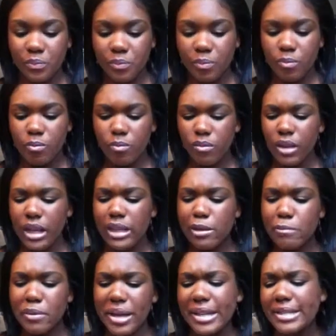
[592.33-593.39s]
And the
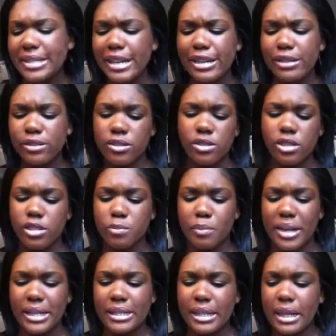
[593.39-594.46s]
pens I use are just
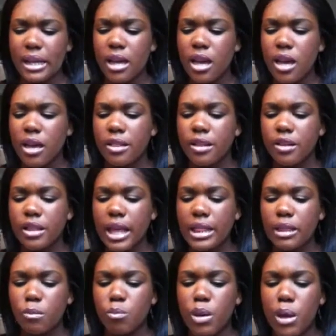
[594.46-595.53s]
basic. They're like the
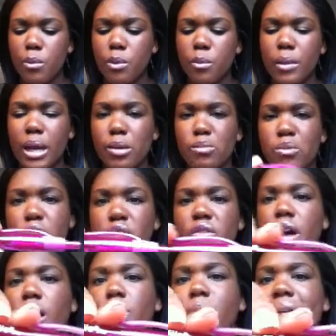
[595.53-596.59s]
Papermate profile
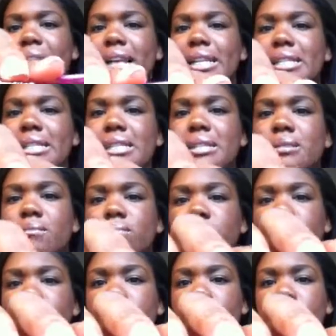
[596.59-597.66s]
pens.
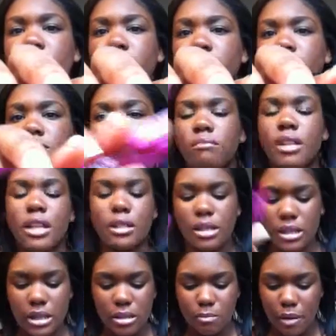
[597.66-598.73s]
Nothing
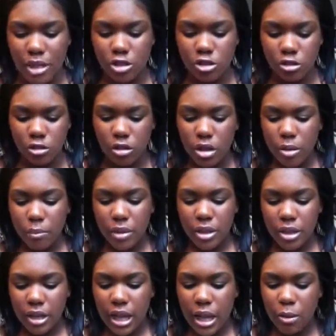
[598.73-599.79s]
special. But they
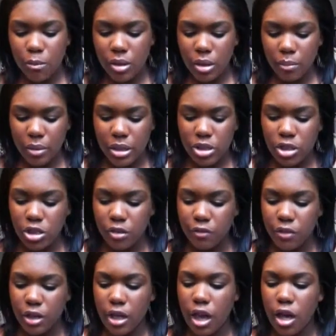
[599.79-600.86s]
came with a bunch of different
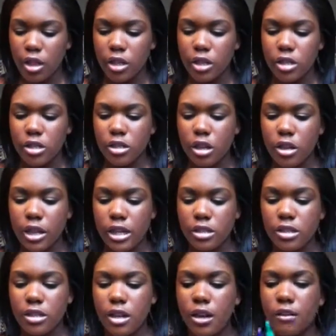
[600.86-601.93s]
colors and all that
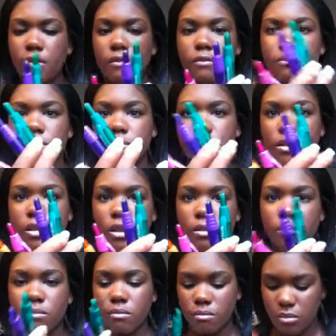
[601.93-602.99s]
stuff. So,
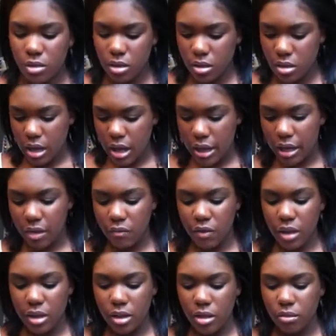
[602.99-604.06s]
I find them.
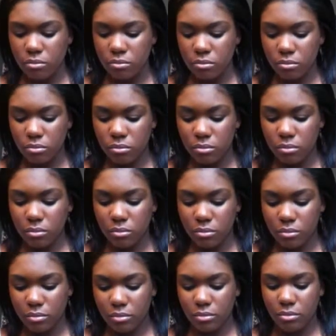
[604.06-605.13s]
Oh.
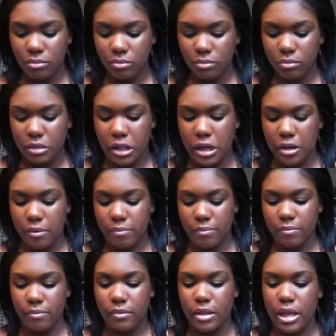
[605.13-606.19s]
Here. They
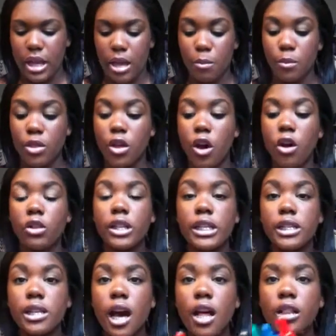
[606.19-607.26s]
came with all these
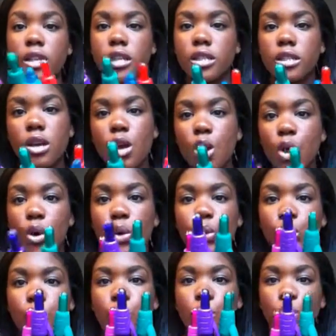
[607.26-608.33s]
colors.
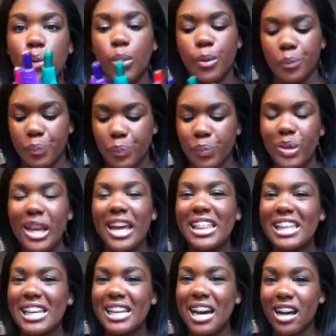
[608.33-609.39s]
Ooh. I think
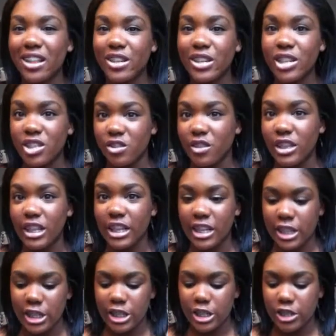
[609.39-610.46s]
color is really good
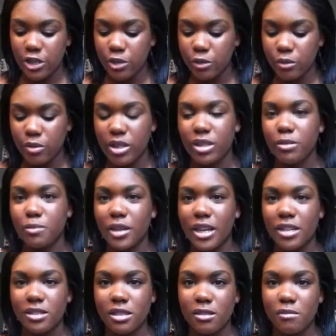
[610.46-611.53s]
too, just because it
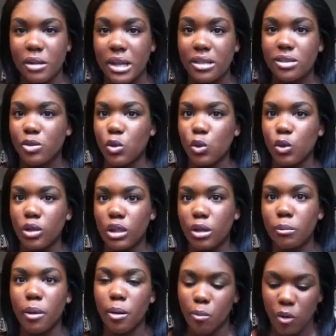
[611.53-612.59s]
makes school a little bit
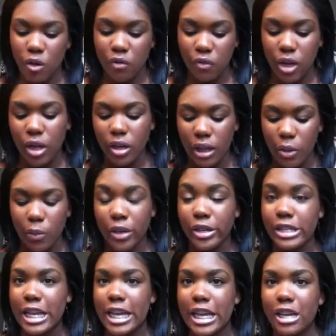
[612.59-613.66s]
more fun, like when you're
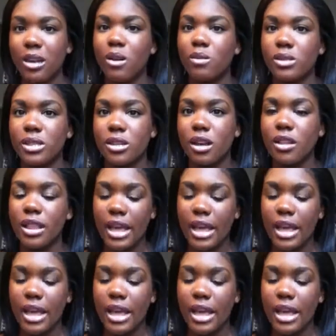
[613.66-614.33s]
taking notes and all that.